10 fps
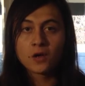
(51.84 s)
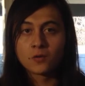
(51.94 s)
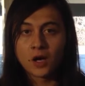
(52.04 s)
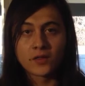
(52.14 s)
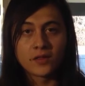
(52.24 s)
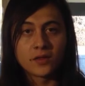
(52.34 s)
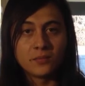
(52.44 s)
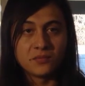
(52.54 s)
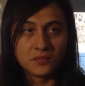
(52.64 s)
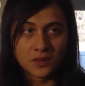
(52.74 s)
rather
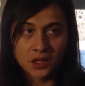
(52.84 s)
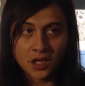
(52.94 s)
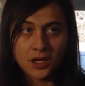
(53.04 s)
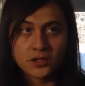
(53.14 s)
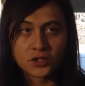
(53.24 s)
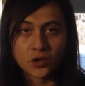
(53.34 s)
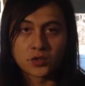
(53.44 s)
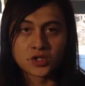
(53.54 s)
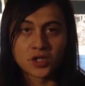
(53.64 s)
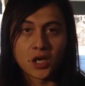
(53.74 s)
than large
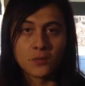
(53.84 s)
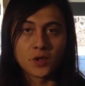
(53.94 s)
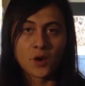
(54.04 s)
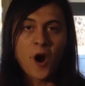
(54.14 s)
O shape,